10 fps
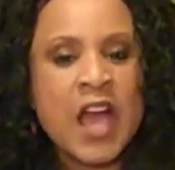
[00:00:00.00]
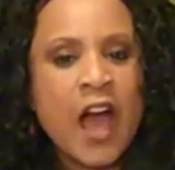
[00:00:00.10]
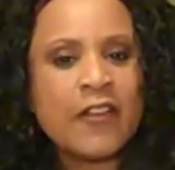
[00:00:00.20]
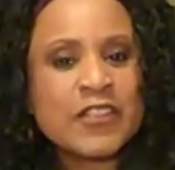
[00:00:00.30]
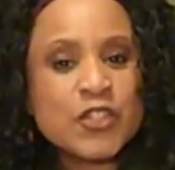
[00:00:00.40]

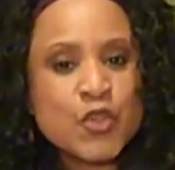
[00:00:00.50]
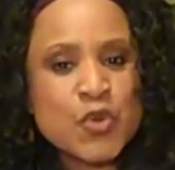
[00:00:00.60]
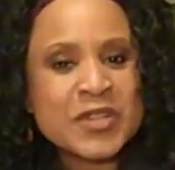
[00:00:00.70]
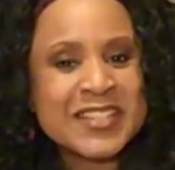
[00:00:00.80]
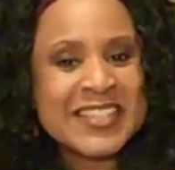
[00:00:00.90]
of a
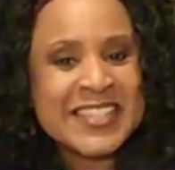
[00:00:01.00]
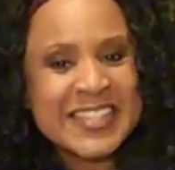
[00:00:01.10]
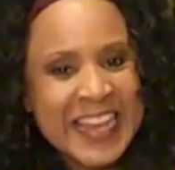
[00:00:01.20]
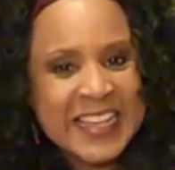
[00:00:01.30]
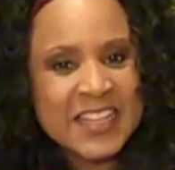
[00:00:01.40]
certain
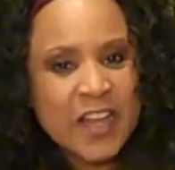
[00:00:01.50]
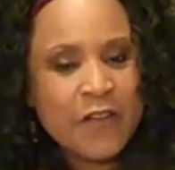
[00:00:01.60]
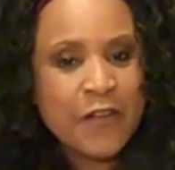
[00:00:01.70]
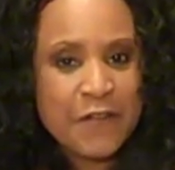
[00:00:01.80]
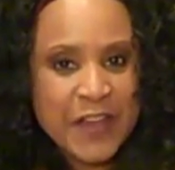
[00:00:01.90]
state
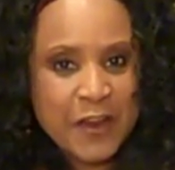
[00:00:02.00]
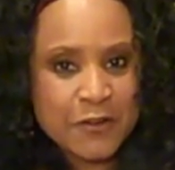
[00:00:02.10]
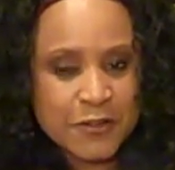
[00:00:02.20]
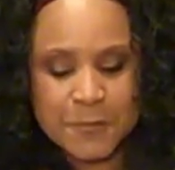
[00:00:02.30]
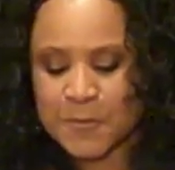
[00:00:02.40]
of
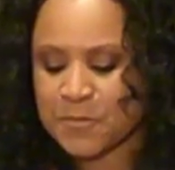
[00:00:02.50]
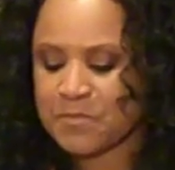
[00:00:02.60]
affairs.